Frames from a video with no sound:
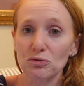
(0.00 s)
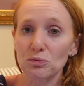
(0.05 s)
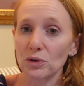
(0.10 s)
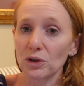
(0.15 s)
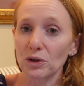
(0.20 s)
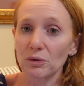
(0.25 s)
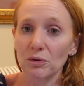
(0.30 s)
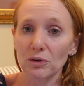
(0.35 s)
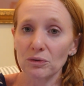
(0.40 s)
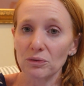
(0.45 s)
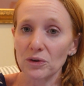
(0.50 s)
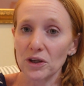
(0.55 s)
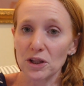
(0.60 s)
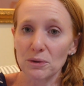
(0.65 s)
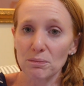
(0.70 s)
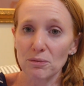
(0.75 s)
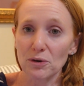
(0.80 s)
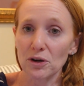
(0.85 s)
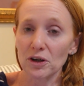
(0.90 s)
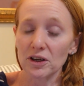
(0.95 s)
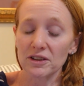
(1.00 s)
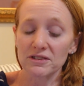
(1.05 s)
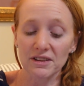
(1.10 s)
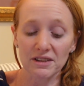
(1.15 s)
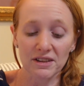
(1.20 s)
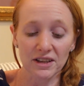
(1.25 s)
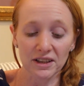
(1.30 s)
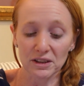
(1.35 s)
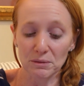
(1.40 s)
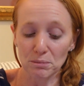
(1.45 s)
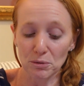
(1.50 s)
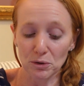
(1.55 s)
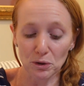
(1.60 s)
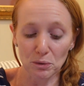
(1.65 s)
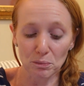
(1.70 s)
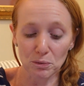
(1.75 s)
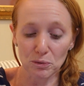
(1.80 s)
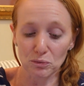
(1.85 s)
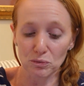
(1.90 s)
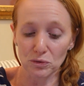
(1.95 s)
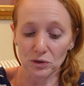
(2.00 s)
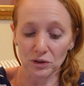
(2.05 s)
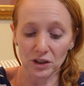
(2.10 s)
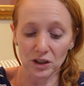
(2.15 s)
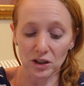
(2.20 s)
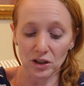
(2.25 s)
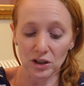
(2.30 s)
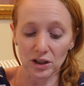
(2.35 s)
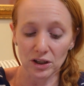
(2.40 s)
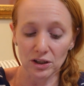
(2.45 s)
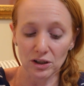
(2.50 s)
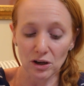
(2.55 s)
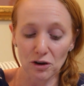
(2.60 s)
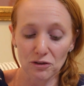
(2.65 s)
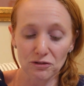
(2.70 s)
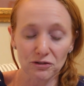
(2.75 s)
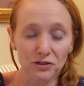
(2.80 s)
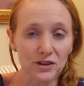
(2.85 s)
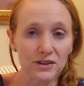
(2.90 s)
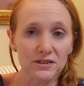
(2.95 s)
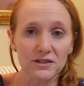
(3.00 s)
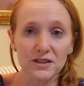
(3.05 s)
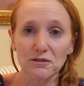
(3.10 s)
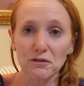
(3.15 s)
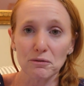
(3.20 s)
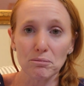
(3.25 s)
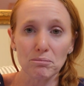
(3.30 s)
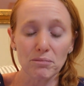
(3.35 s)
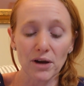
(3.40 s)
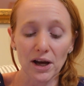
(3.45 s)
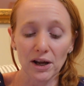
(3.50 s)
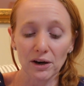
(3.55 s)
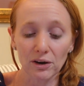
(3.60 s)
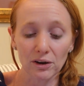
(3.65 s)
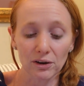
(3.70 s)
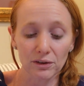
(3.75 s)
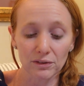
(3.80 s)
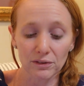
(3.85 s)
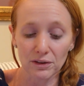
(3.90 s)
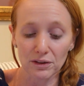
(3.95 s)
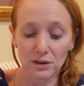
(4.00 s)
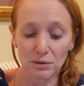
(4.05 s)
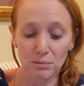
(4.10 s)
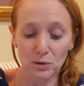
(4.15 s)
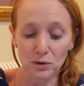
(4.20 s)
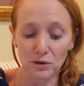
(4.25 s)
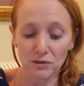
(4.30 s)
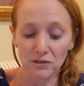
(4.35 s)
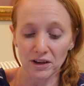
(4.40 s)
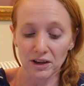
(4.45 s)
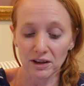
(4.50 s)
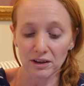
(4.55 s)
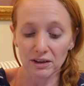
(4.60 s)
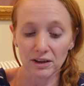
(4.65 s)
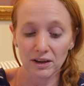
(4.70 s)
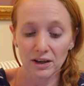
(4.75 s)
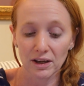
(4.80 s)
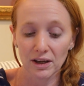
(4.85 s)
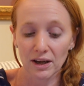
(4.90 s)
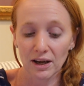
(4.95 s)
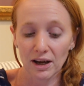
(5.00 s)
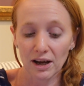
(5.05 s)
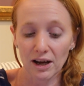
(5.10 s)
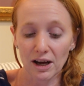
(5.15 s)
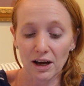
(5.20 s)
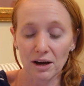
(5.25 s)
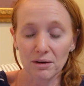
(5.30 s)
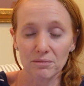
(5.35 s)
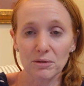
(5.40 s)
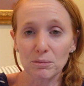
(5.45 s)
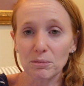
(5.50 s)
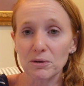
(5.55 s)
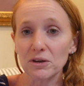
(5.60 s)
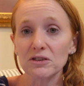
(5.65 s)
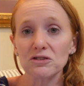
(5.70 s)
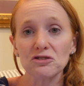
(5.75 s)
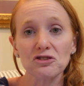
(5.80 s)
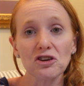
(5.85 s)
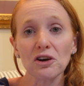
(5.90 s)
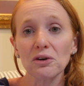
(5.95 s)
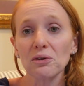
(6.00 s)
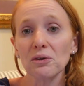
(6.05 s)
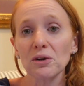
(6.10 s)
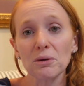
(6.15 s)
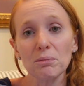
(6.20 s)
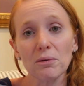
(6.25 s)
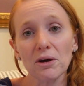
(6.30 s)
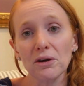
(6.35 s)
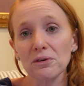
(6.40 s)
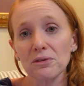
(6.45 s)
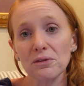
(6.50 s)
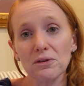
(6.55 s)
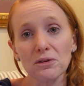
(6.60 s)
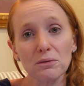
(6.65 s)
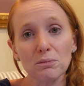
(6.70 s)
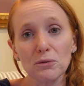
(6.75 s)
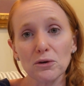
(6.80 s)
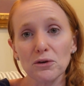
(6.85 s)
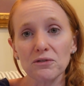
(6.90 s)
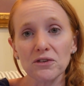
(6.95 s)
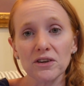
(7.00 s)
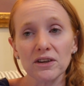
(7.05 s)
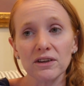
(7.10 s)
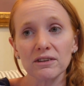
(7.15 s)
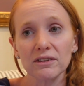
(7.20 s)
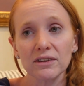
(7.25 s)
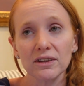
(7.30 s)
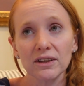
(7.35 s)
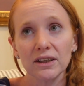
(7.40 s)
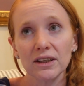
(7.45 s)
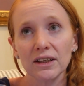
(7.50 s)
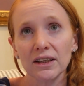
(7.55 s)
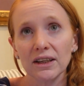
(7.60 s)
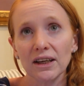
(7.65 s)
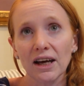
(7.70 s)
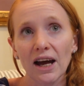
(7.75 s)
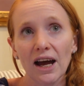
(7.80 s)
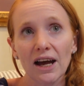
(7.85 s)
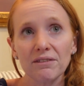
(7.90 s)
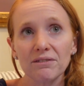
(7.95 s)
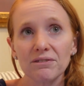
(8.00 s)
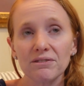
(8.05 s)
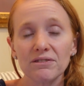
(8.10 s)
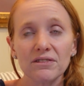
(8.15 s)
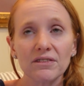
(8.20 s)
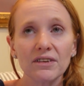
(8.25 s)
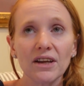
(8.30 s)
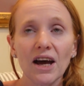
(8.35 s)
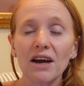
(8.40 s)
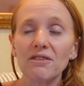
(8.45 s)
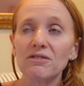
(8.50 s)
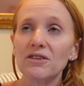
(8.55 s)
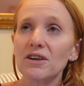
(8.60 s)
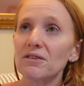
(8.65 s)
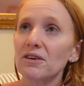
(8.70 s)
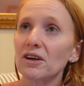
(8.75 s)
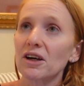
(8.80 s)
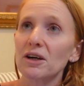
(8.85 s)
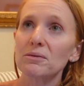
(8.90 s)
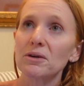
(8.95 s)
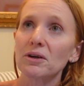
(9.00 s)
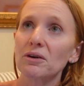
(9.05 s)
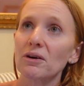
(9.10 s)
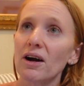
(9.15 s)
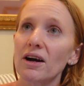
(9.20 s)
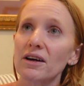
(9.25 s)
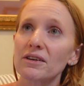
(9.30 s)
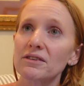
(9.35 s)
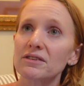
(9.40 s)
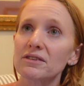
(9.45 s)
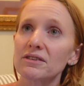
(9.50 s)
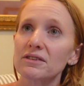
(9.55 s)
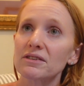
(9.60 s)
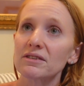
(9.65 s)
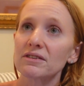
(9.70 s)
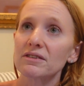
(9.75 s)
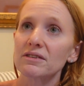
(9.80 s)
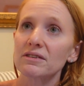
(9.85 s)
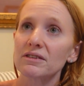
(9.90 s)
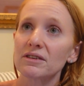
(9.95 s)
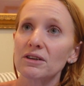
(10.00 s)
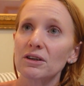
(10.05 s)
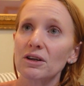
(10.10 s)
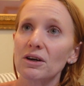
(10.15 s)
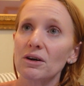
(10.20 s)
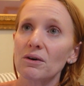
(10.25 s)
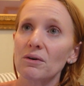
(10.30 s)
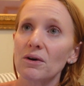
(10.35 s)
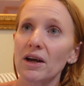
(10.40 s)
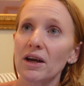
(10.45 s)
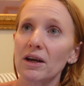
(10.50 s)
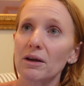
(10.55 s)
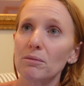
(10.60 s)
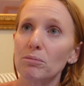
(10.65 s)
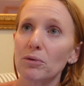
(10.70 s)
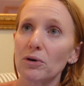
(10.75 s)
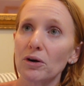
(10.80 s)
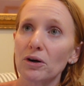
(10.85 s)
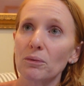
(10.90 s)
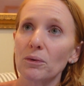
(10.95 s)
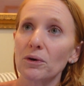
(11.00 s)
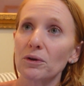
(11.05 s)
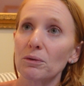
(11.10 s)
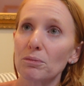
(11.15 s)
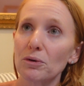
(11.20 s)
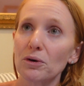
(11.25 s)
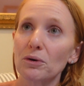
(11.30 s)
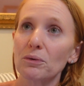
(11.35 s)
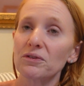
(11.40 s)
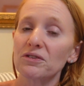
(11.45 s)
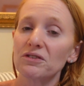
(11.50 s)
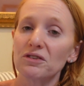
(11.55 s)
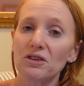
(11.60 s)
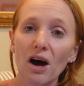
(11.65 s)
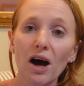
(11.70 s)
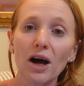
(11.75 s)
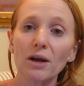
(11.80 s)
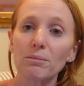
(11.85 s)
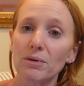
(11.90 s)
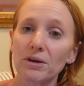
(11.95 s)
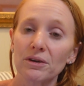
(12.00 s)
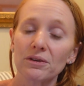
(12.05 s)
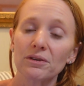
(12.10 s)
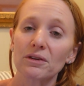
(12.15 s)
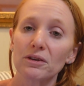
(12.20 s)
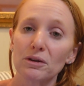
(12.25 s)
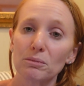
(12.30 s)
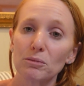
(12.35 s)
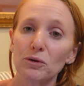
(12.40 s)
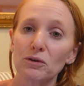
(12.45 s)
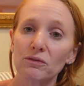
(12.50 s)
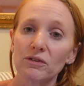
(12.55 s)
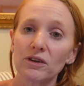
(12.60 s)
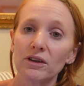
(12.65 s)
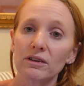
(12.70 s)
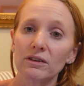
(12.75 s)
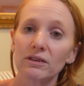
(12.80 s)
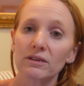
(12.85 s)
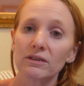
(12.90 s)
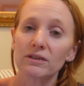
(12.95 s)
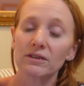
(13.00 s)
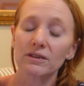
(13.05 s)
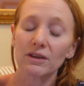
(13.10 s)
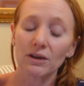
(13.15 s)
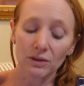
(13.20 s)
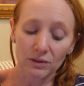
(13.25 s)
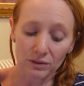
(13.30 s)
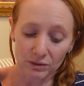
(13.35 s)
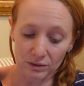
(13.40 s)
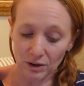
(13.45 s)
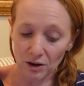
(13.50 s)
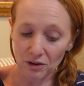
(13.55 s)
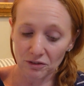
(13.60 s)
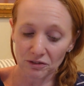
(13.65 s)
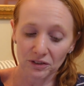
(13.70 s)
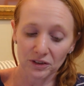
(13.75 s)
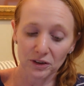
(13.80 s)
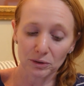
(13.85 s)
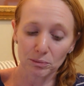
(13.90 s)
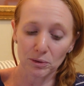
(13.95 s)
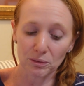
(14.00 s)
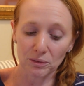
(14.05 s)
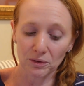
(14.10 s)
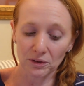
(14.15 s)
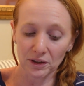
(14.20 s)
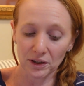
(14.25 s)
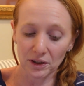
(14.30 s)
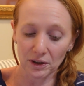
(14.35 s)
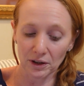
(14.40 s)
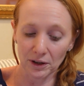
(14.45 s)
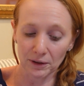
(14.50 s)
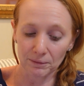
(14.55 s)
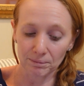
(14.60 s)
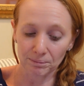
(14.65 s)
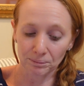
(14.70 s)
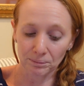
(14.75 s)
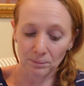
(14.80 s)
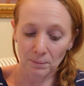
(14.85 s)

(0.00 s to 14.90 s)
really want to read the book, because I think the book will be really good. Hopefully it's even better than the movie. The book is generally better than the movie. I've never come across a book where the book was not better than the movie. So hopefully it'll be really good.